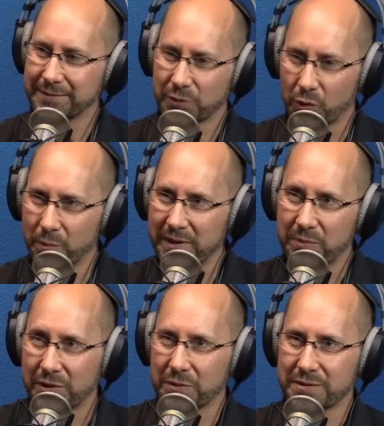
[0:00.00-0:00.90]
call me
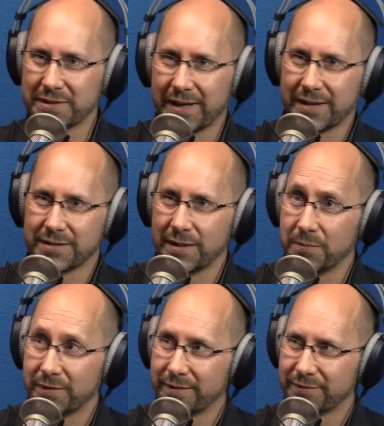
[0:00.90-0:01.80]
because I
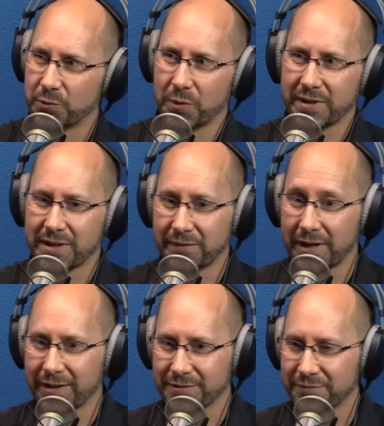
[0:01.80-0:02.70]
seemed to always have an
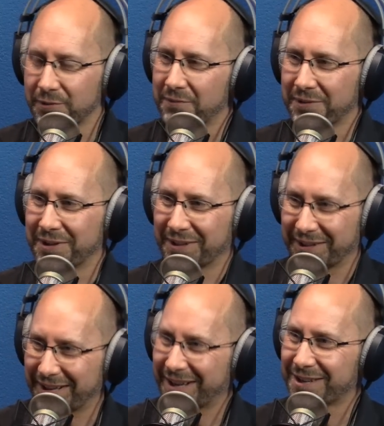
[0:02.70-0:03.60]
answer for everything that
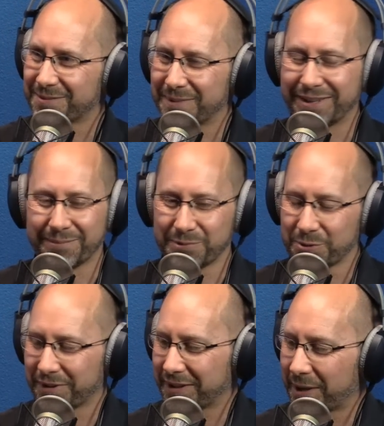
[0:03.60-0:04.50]
they asked me. I'm
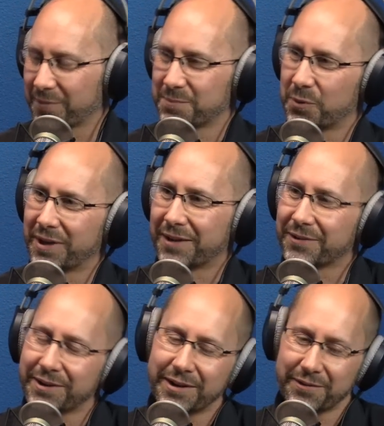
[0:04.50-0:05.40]
sure that that was more luck
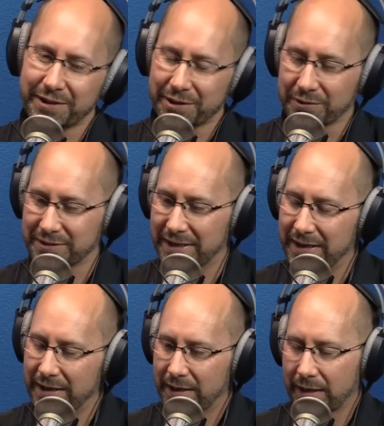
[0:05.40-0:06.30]
than anything else.
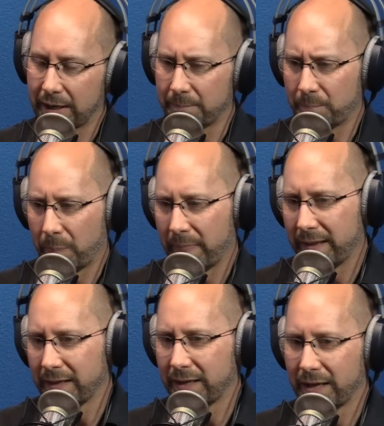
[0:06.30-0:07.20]
Um,
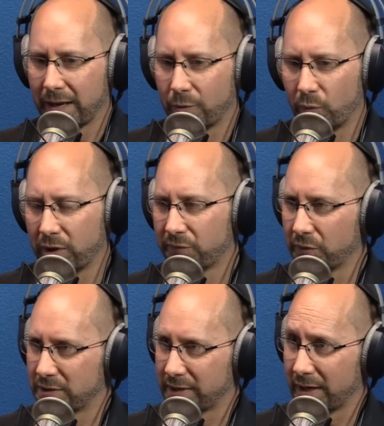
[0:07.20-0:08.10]
when I
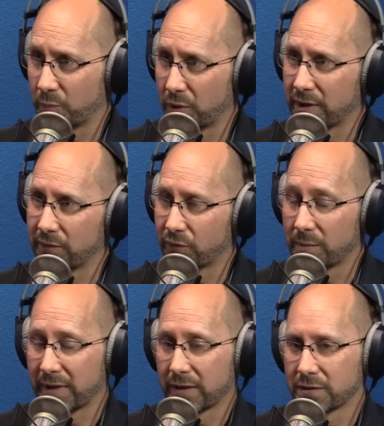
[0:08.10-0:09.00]
first started working for
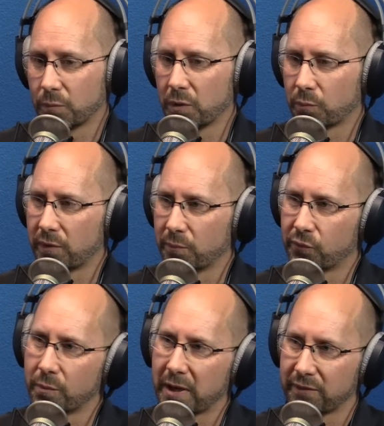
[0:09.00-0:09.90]
eBay, because I worked with them
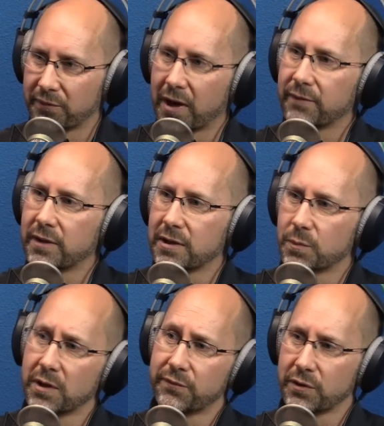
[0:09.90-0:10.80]
for about five years,
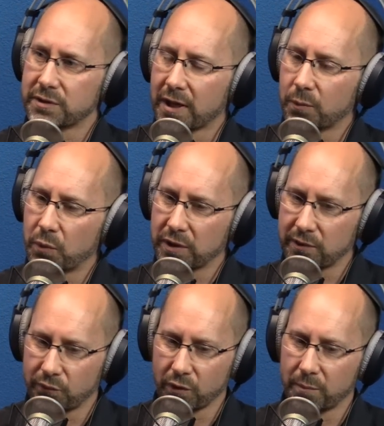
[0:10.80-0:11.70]
when I first started working
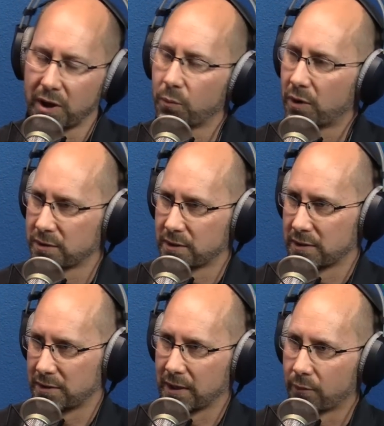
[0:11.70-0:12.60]
for them, I was a
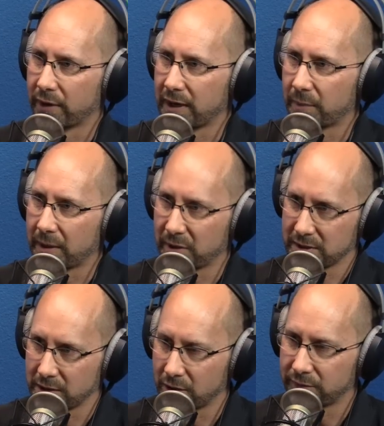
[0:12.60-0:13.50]
seller on eBay
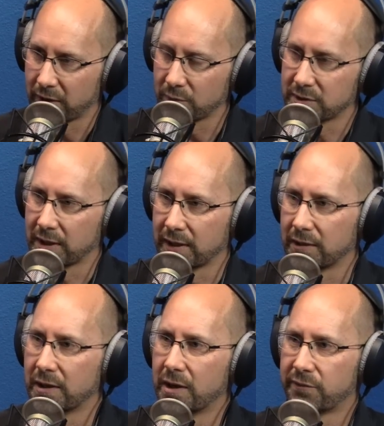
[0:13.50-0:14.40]
myself. I was
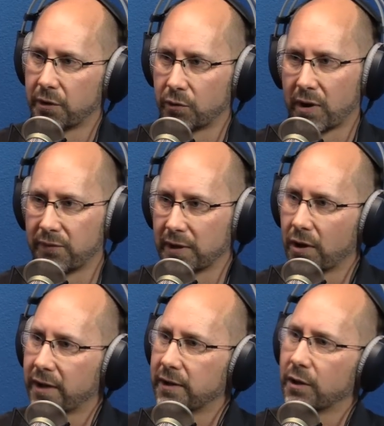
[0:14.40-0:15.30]
selling photographic
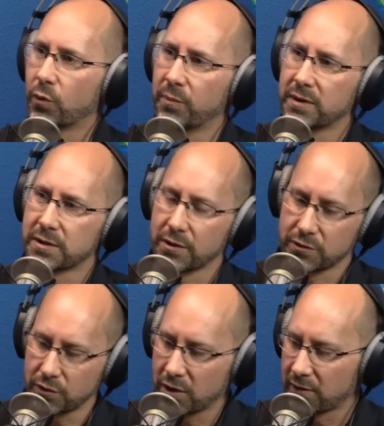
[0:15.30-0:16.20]
lighting equipment, so
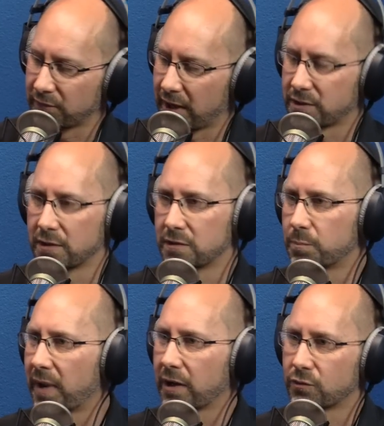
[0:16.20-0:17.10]
studio flashes,
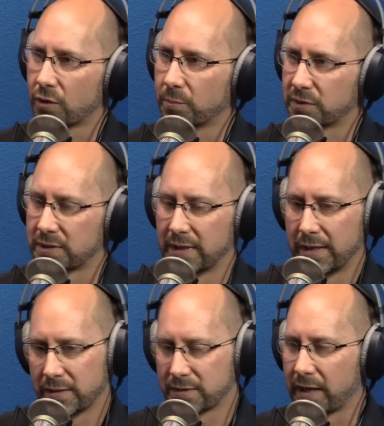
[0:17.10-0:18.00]
backdrops,
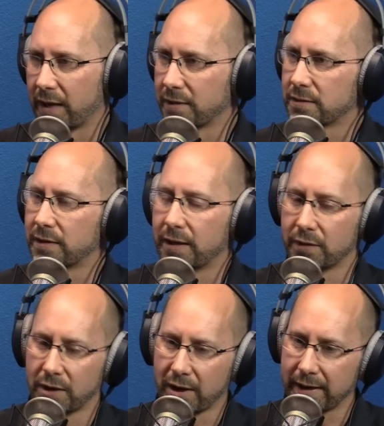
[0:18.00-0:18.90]
stands, and, and
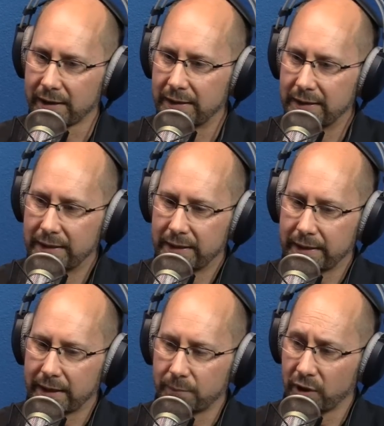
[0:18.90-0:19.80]
the like.
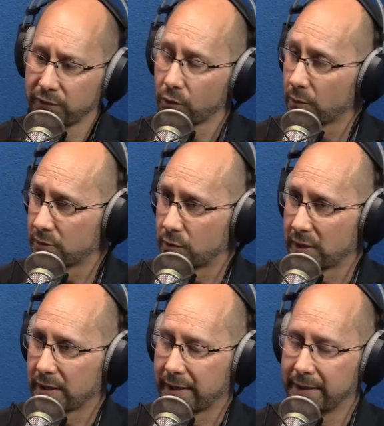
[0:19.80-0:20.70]
Um, I thought I was doing
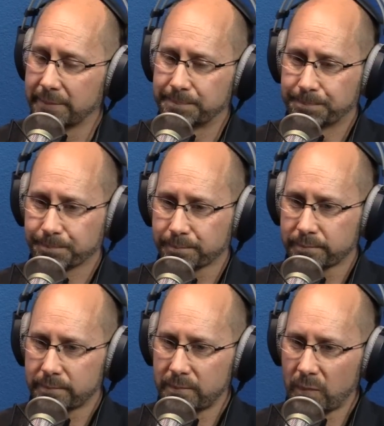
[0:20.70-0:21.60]
okay.
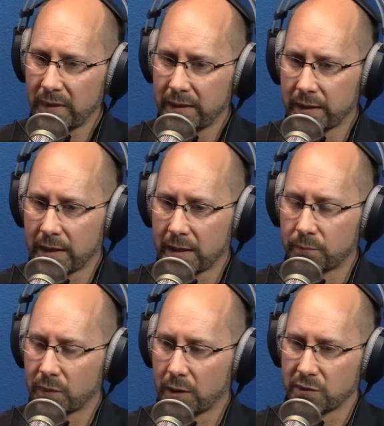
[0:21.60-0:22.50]

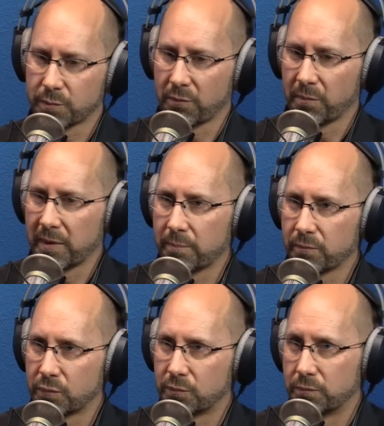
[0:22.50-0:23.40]
Um, I was probably
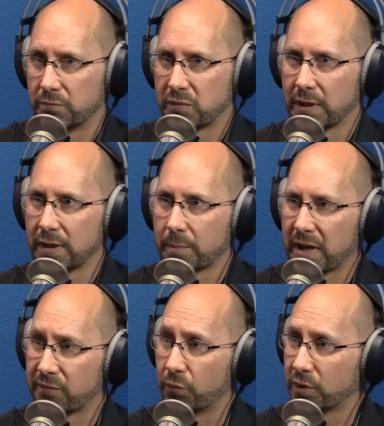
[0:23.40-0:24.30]
selling
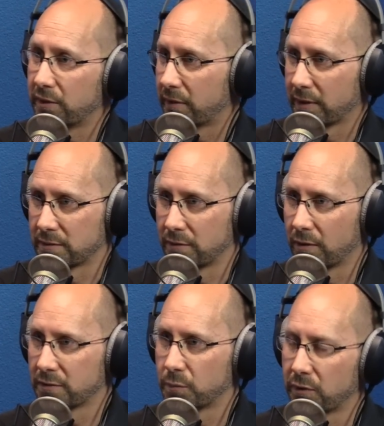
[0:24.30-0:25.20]
about forty thousand
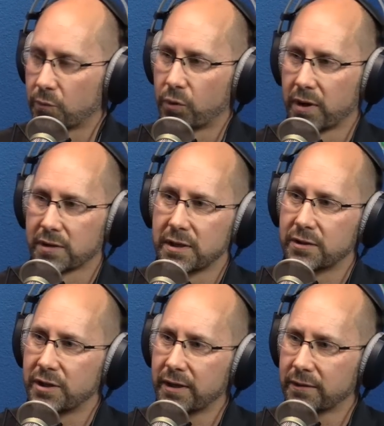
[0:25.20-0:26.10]
dollars worth of products
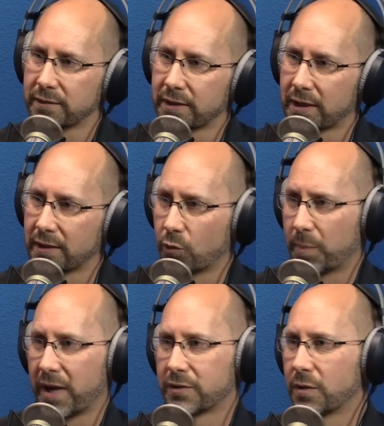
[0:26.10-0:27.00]
each year, a little
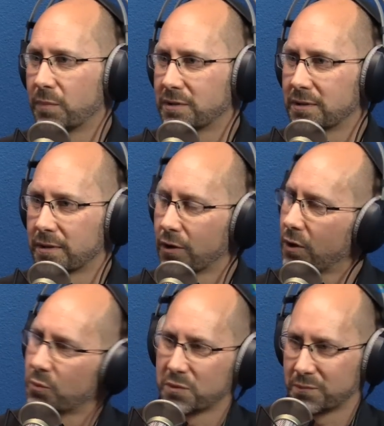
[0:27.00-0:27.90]
part-time business at
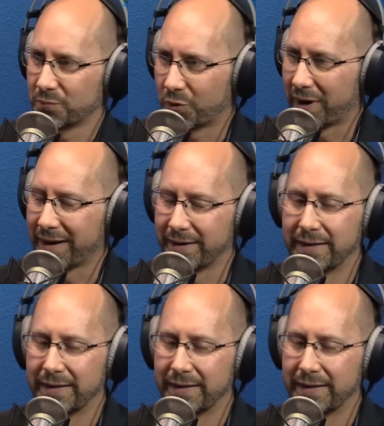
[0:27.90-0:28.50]
home. It was great.